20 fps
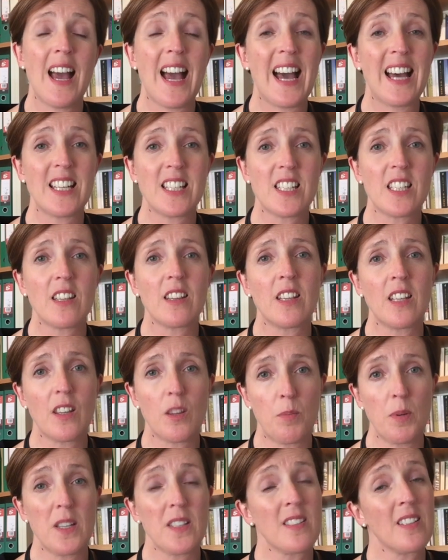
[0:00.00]
and the
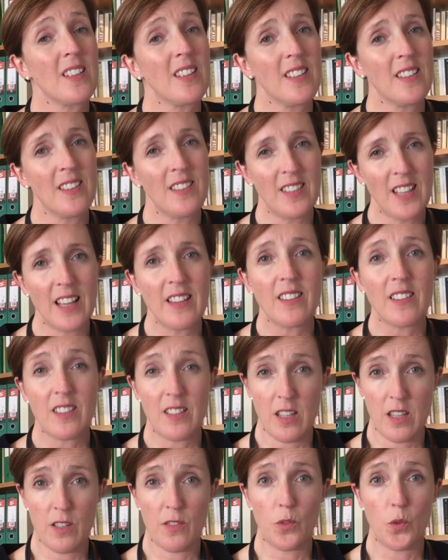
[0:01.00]
other person consents
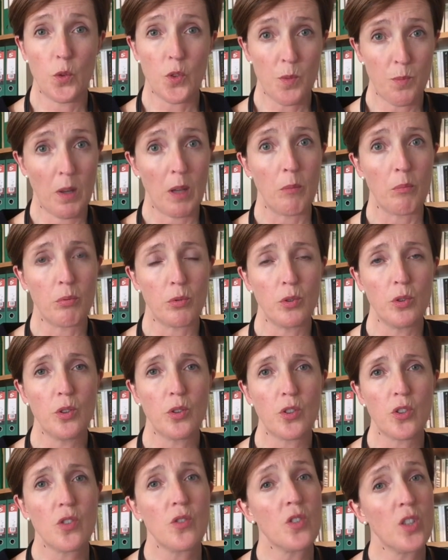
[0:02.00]
to the divorce being
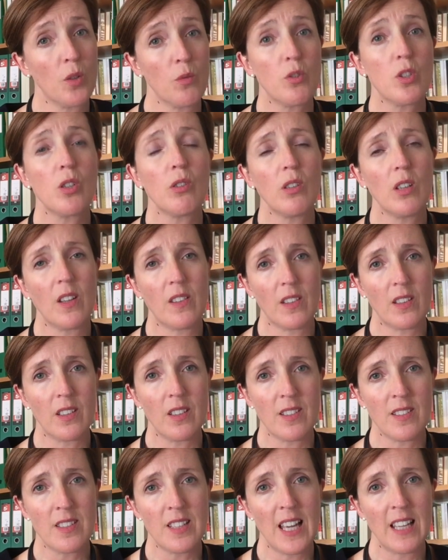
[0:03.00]
brought, so 2 years and
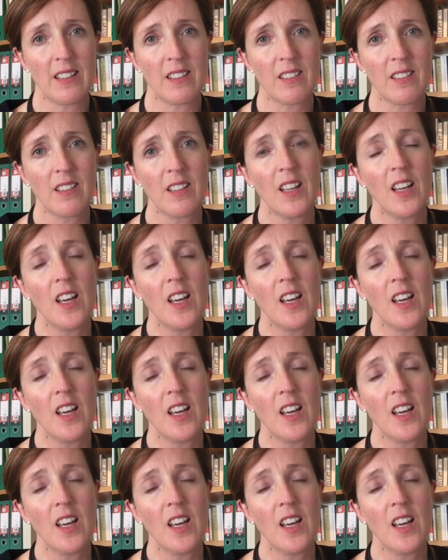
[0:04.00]
consent.